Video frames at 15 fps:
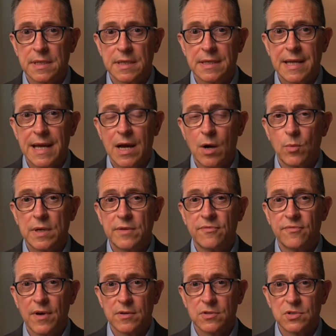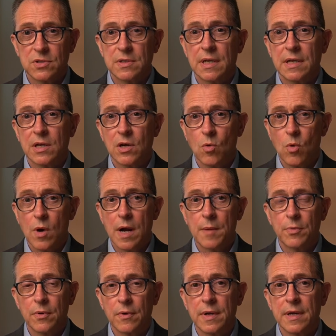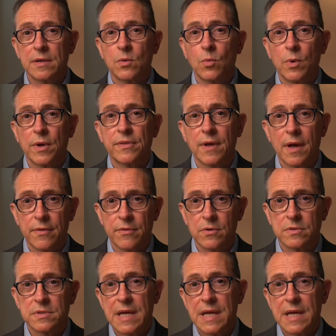in how we function and cooperate with others,